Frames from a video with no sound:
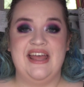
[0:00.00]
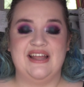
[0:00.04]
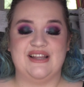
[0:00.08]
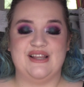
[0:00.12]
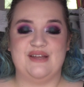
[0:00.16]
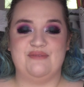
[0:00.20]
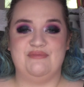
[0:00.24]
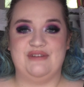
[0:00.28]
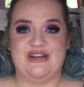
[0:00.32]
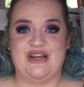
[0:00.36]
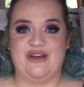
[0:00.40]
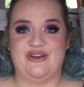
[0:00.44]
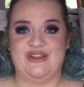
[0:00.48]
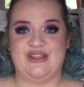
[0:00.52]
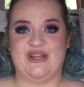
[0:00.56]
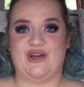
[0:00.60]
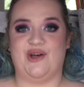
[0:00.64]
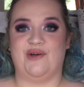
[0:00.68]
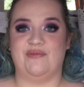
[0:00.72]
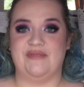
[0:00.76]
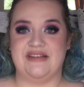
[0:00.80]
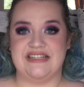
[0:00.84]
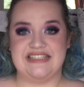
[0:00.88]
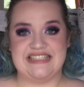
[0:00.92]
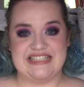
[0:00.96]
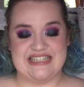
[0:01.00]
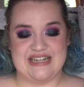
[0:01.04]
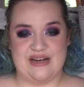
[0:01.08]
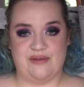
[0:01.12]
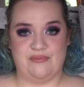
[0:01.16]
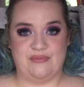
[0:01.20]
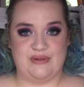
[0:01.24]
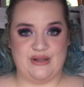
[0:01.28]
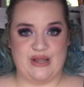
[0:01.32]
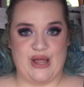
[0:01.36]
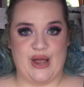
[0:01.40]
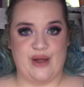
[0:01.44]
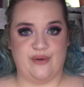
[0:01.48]
Let me know in the comments down
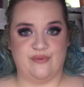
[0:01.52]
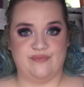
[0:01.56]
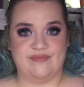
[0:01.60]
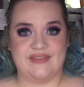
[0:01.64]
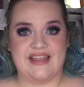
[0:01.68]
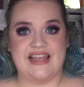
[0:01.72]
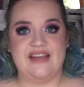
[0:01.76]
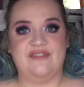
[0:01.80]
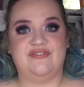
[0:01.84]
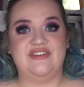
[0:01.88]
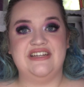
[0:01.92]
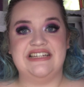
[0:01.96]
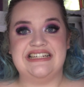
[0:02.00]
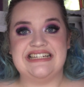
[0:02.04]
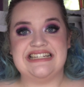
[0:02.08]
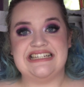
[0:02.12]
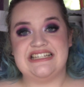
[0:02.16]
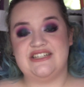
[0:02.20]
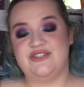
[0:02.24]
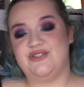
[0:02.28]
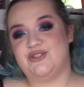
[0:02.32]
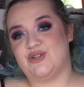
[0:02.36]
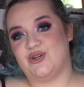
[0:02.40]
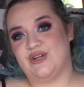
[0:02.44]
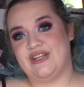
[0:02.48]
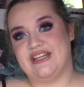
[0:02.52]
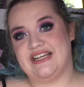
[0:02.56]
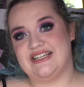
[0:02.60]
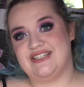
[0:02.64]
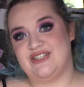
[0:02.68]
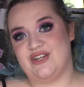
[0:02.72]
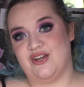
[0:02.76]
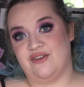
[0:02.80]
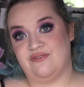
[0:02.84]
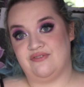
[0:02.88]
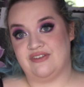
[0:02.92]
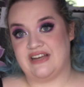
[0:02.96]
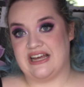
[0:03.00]
below. If you did enjoy this,
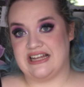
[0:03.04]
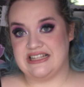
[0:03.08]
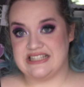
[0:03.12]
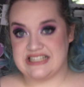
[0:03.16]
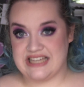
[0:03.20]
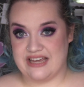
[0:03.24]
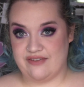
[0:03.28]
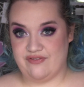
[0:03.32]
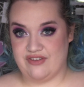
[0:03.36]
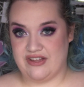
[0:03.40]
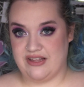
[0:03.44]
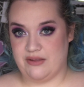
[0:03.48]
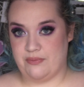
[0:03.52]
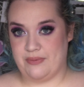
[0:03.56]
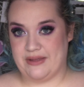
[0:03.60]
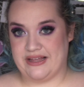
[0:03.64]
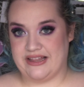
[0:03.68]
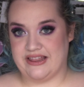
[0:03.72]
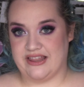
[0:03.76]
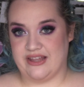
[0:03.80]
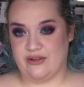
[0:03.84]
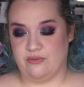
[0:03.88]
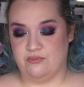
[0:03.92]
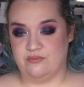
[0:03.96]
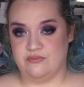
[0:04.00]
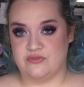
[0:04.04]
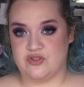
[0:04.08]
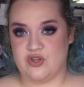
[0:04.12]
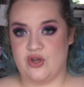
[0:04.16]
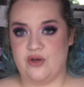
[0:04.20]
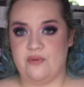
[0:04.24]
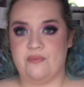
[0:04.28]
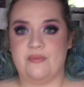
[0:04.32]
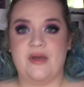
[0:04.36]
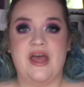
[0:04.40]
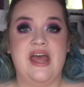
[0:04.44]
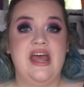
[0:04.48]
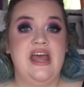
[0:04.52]
don't forget to give it a big thumbs
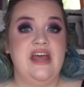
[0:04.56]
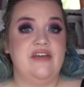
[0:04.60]
up.